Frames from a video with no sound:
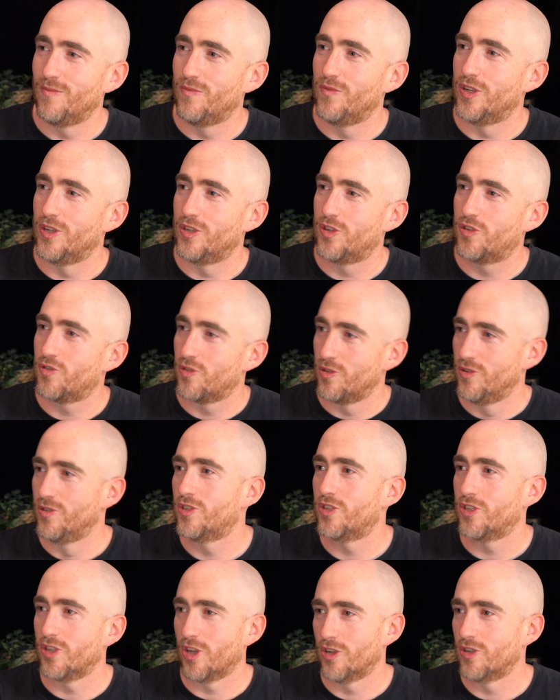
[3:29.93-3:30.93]
the Truth
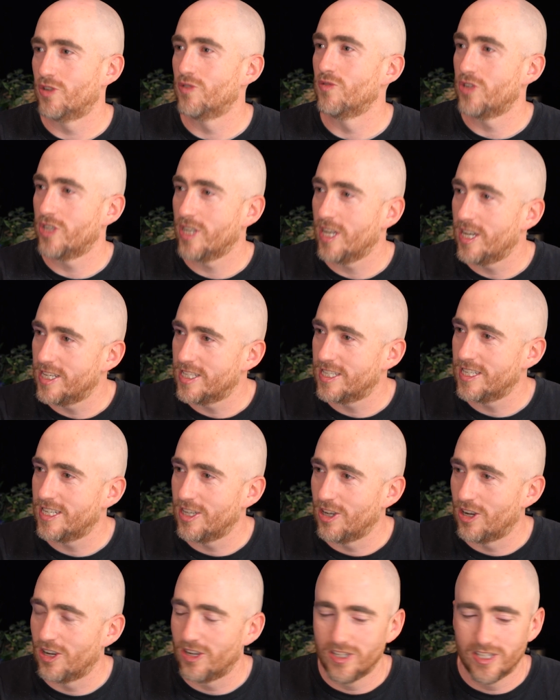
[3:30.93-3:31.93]
Social shares that
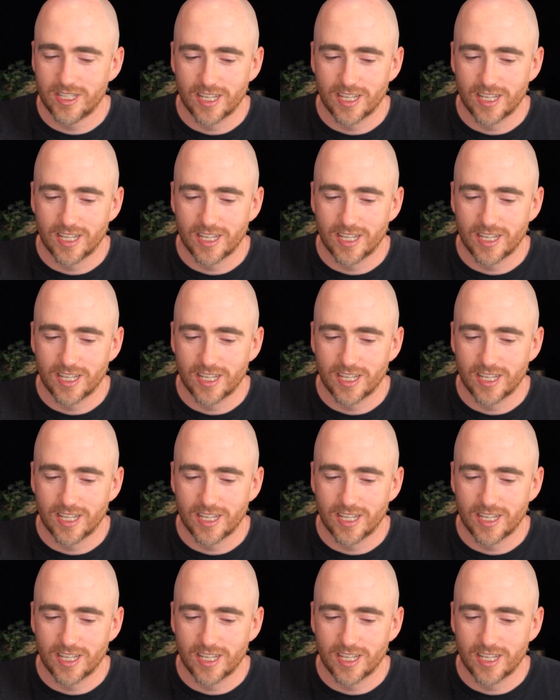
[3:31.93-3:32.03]
he owns.